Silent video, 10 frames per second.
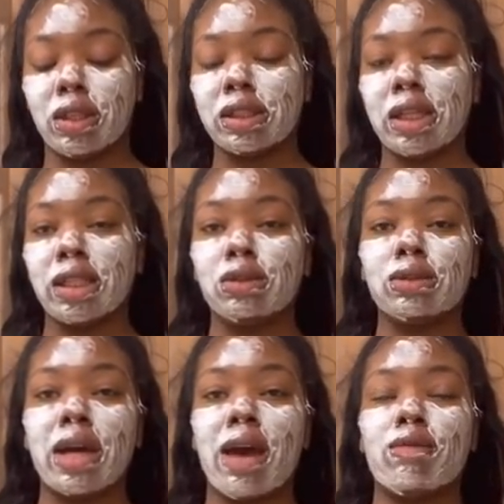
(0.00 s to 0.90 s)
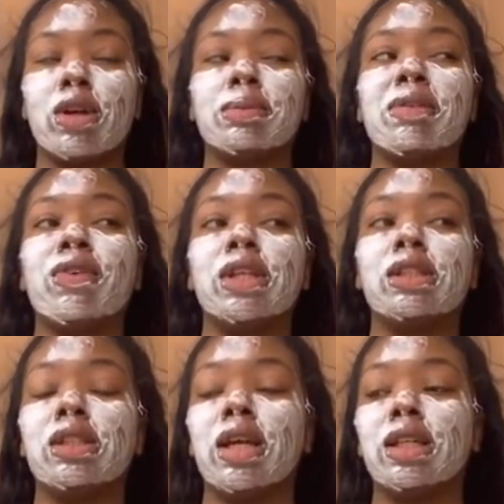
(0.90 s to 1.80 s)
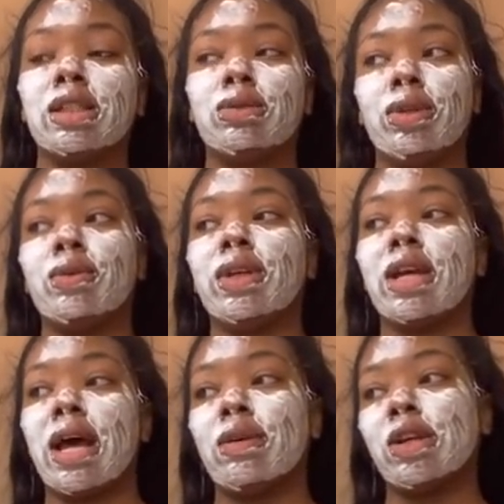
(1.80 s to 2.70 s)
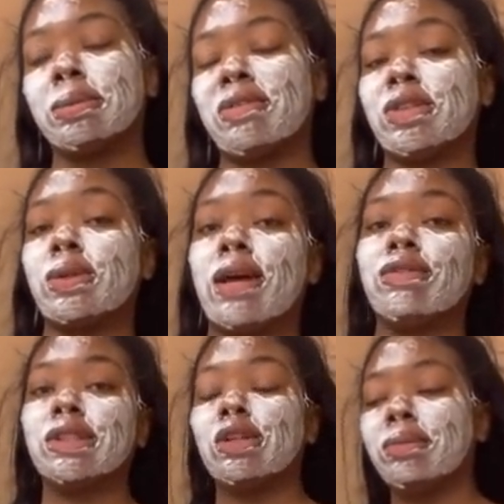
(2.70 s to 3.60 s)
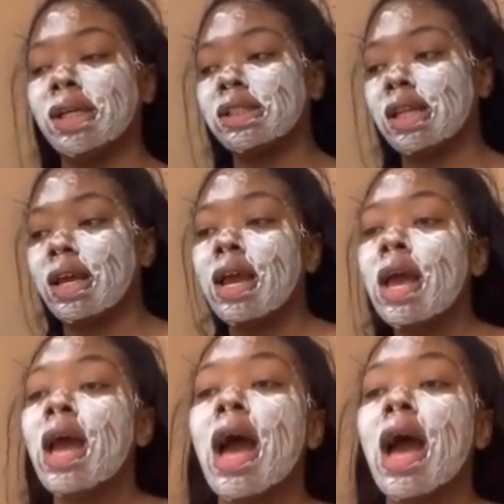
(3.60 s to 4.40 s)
Because today's Tuesday, I haven't washed my face yet this week with it. I didn't wash my face with African soap yesterday.